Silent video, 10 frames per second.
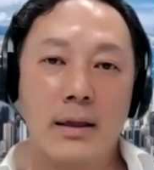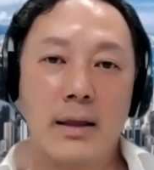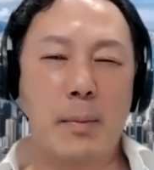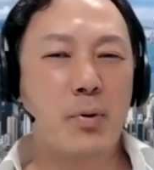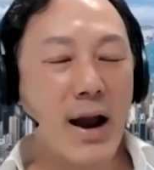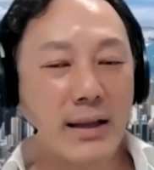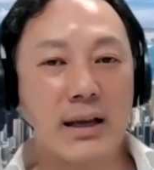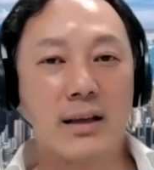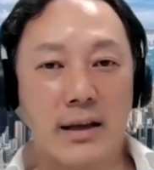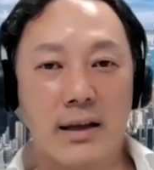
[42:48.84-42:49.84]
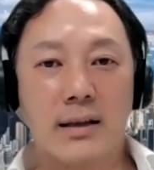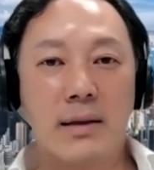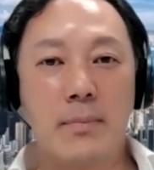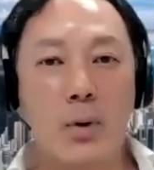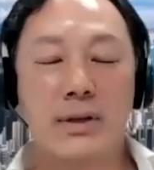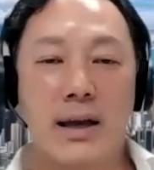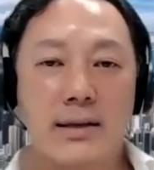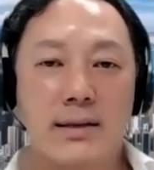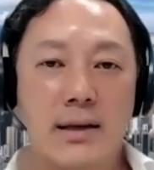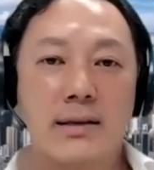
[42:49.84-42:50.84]
But practically, in most
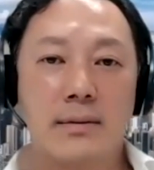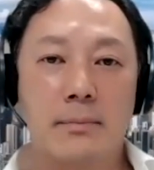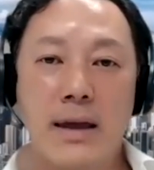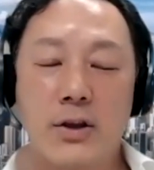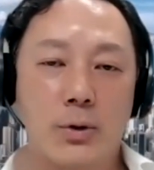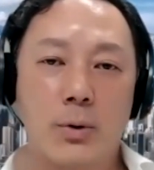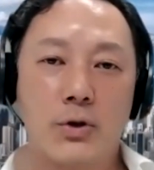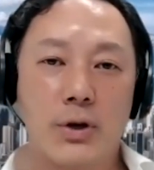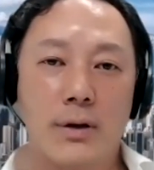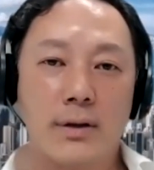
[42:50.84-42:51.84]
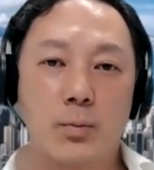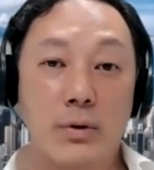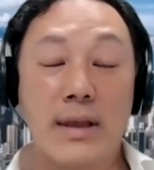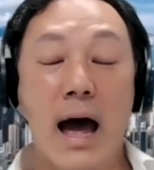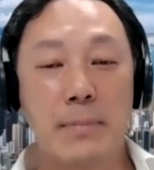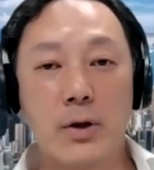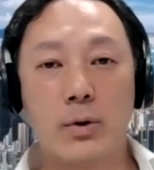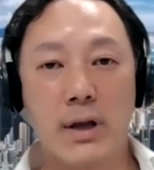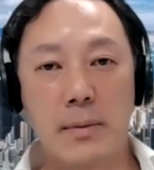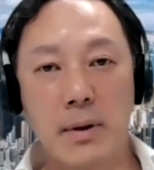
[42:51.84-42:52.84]
cases, many solutions will not be the
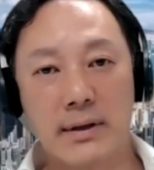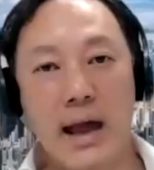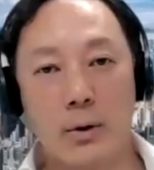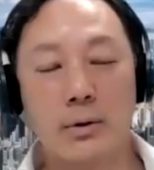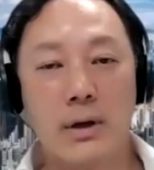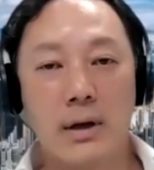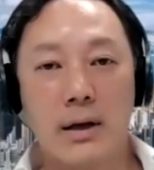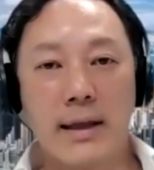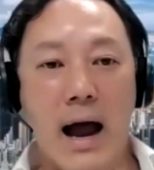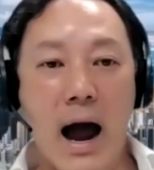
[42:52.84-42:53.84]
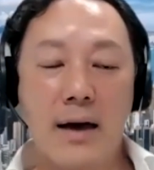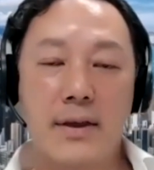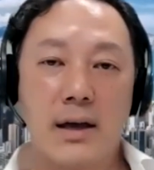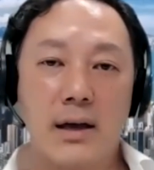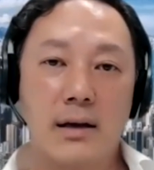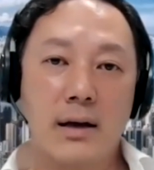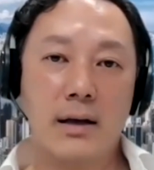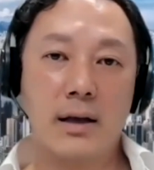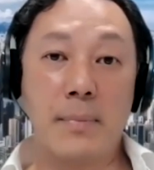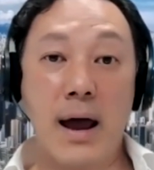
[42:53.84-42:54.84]
only game in town. There are other
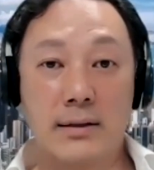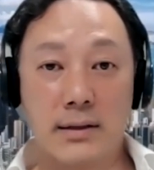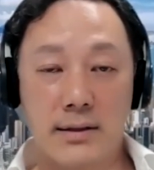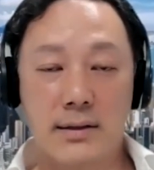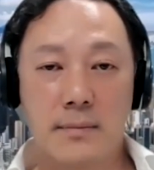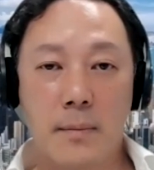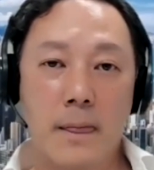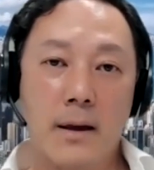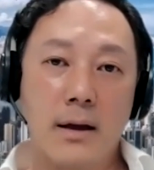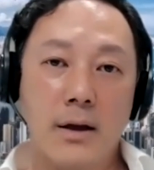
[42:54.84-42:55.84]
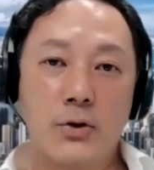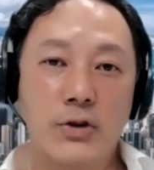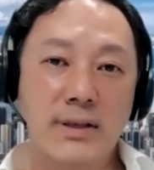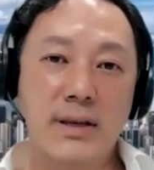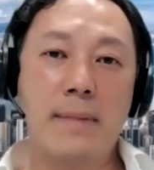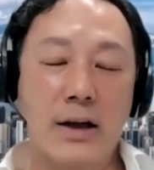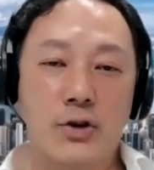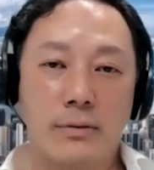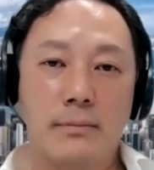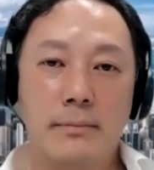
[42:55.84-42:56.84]
competitors. So just
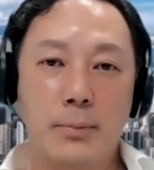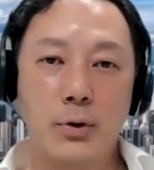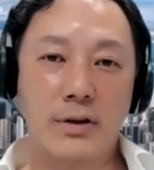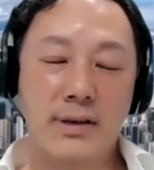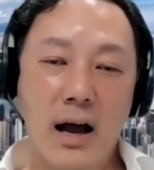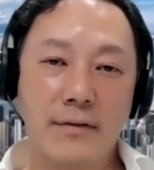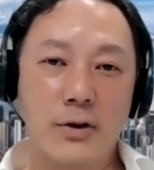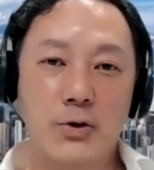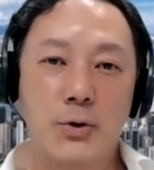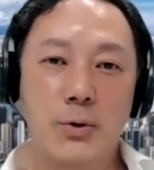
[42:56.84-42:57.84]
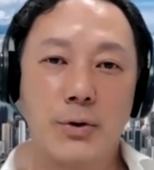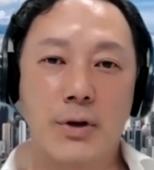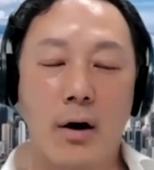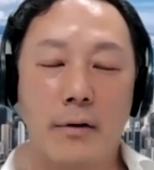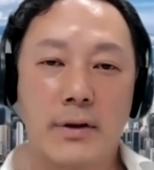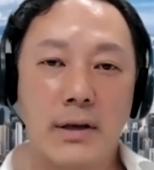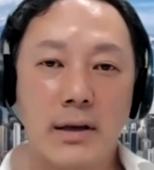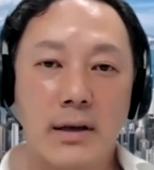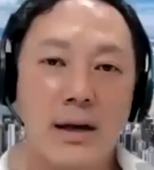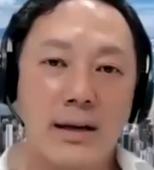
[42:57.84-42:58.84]
imagine, put yourself in the shoes of
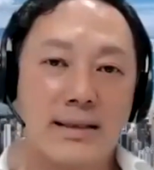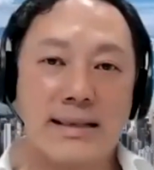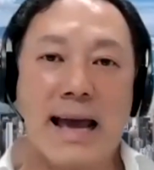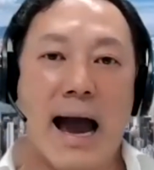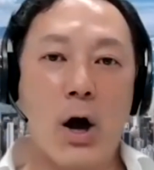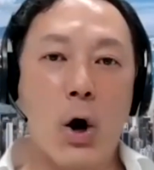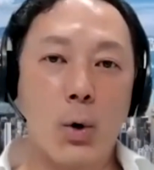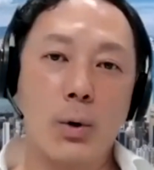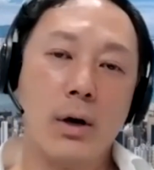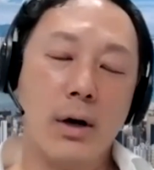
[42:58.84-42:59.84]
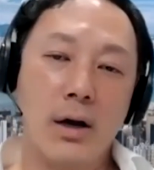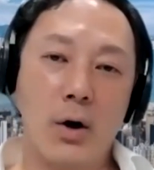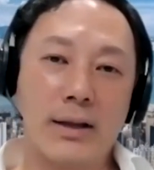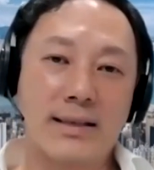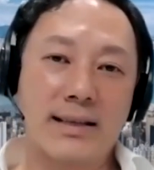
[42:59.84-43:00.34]
the CIO or the